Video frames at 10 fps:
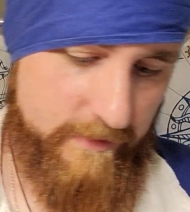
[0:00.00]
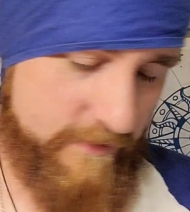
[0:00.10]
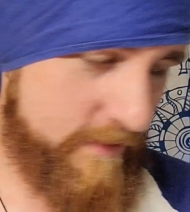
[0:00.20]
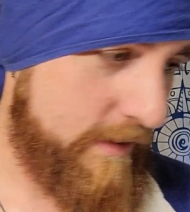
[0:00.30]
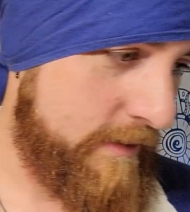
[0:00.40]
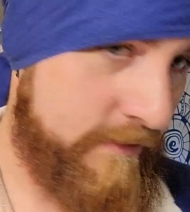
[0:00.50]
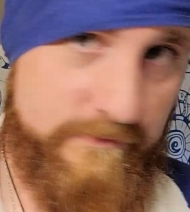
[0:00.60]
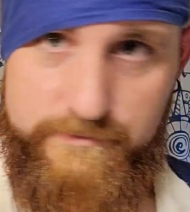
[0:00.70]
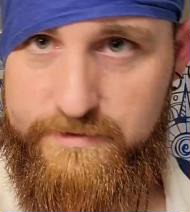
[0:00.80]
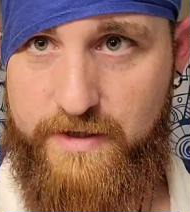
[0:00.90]

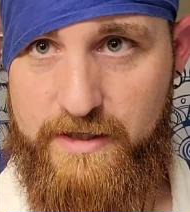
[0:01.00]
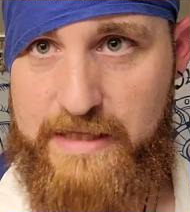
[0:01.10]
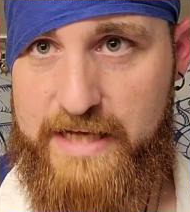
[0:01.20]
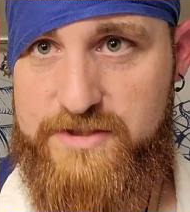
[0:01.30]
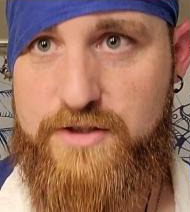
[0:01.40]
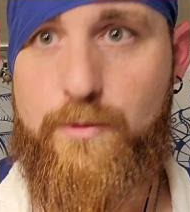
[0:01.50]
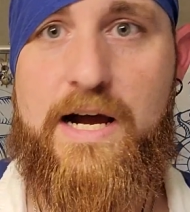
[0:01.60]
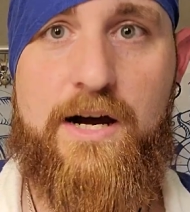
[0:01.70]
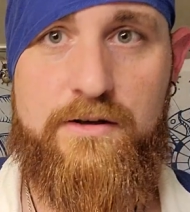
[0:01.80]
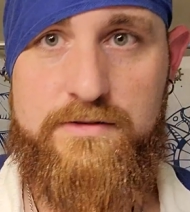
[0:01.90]
So it's going to last you a
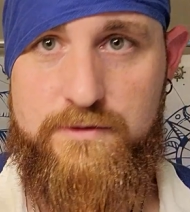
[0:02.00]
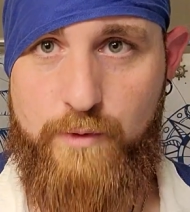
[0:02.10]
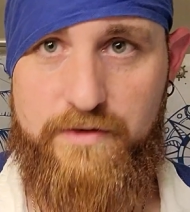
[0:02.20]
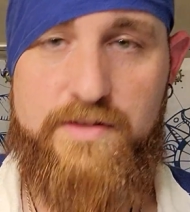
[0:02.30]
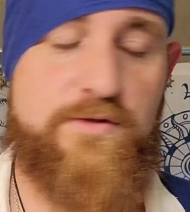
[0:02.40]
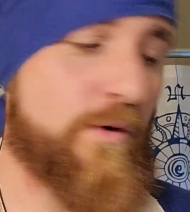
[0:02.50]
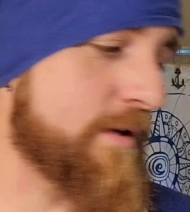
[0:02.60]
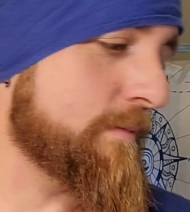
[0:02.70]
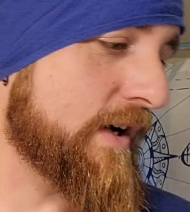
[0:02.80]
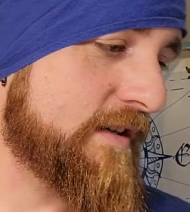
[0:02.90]
while. It's worth its
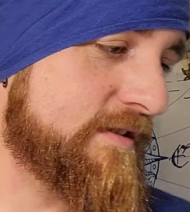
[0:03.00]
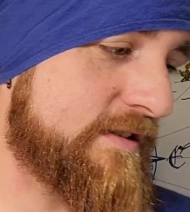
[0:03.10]
$20.